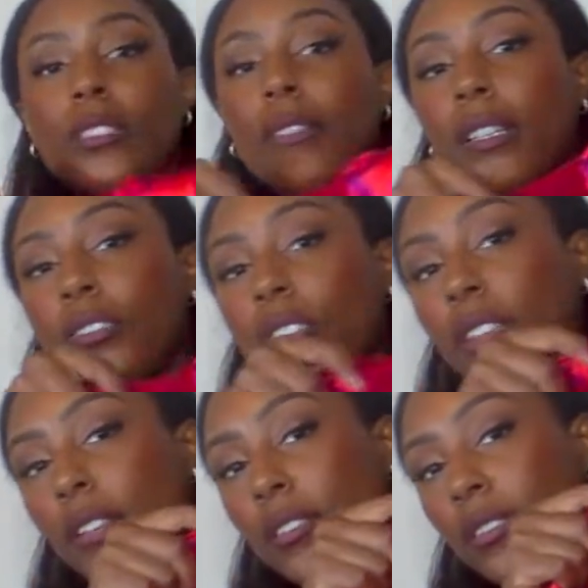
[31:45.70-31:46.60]
Let me show
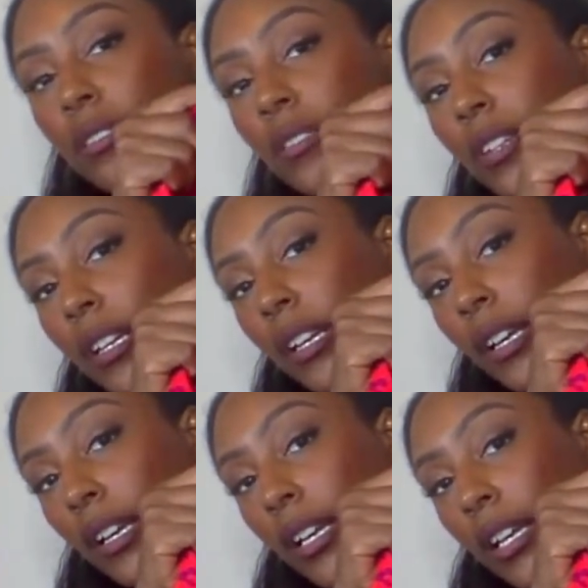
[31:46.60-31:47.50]
that to you.
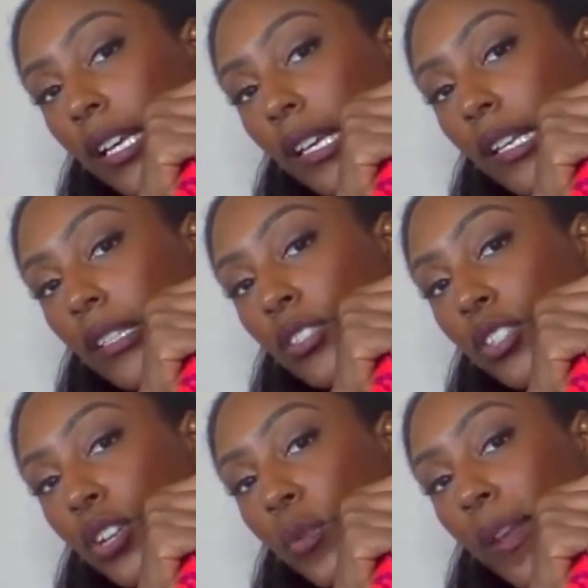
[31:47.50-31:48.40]

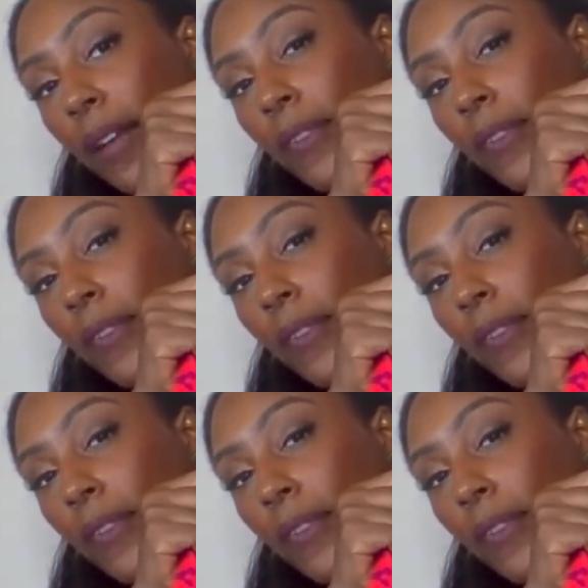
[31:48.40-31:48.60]
So when I